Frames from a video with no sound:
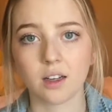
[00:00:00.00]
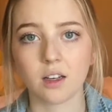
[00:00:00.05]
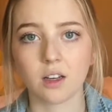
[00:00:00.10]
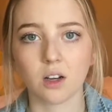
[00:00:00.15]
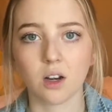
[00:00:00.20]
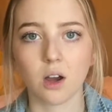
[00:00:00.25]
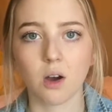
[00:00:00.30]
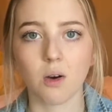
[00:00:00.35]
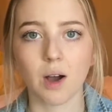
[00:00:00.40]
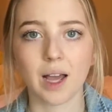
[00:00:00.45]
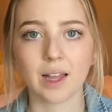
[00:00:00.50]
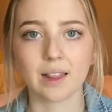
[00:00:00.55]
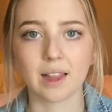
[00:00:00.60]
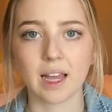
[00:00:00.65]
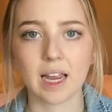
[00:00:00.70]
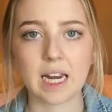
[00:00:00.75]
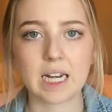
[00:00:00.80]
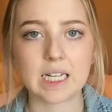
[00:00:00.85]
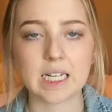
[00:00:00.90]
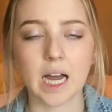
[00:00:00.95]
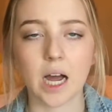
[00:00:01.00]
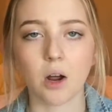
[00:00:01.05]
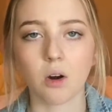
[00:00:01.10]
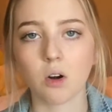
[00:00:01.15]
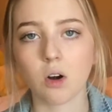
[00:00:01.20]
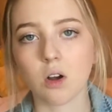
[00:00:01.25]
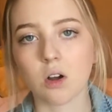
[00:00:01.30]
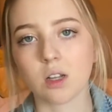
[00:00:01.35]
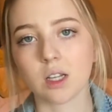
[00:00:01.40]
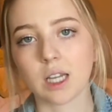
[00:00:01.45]
You know, I laid down
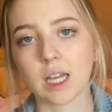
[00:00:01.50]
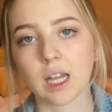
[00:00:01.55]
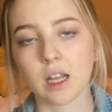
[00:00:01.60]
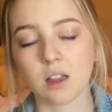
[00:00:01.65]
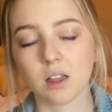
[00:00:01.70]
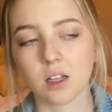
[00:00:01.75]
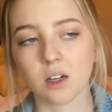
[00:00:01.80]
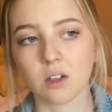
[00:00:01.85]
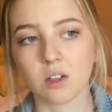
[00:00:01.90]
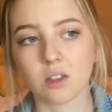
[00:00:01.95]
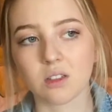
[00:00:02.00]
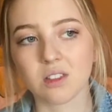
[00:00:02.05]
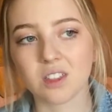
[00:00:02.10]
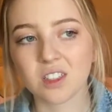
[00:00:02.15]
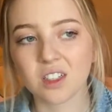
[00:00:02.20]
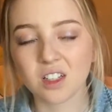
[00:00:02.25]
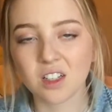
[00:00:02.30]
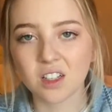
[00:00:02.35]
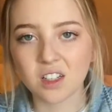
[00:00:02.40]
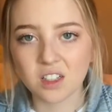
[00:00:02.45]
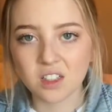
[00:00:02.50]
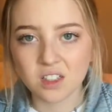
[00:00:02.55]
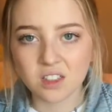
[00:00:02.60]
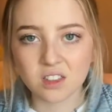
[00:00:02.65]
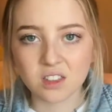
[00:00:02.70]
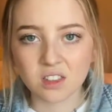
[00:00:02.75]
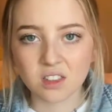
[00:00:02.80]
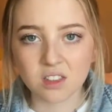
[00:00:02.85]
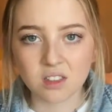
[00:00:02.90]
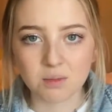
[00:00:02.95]
on the little
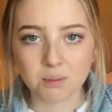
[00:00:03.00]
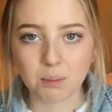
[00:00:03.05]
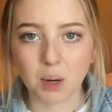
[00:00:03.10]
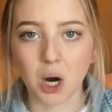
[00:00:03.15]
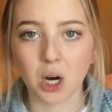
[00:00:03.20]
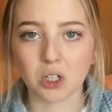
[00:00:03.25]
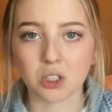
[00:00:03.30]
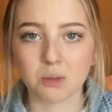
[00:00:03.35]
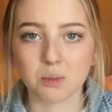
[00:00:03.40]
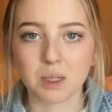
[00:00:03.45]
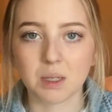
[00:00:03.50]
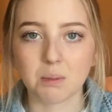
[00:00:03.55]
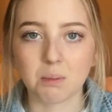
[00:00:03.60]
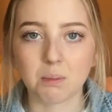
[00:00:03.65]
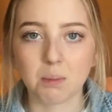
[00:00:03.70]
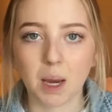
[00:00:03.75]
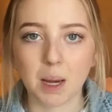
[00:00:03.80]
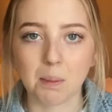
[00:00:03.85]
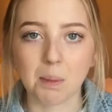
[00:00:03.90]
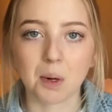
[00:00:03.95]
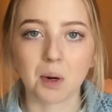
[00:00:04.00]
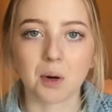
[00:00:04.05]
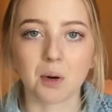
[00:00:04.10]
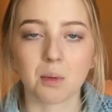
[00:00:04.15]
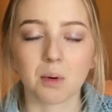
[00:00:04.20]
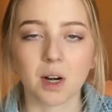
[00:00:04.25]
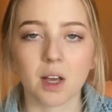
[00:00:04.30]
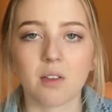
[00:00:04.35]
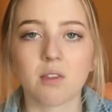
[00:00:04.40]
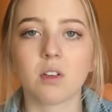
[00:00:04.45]
parchment paper or
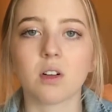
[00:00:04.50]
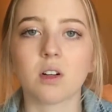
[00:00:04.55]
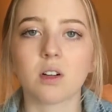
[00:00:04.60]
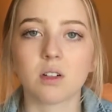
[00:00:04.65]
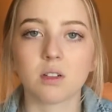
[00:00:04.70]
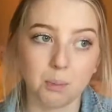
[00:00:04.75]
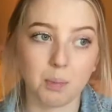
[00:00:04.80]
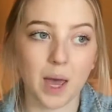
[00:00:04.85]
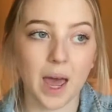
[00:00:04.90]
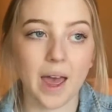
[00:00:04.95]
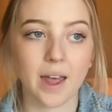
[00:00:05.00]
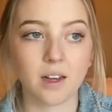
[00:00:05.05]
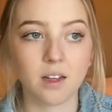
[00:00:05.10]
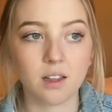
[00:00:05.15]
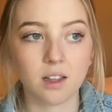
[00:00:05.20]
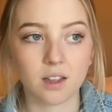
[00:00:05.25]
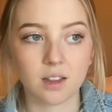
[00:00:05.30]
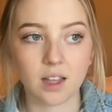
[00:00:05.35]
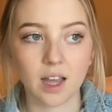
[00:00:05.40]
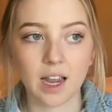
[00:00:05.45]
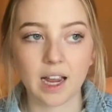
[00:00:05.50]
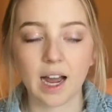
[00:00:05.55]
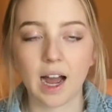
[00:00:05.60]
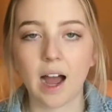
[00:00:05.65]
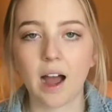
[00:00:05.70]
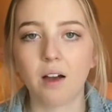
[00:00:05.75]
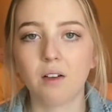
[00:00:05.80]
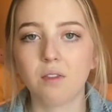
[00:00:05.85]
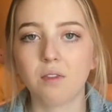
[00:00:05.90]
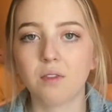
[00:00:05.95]
whatever bed that they
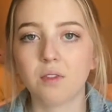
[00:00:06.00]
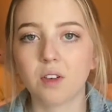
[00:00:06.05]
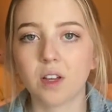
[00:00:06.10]
have.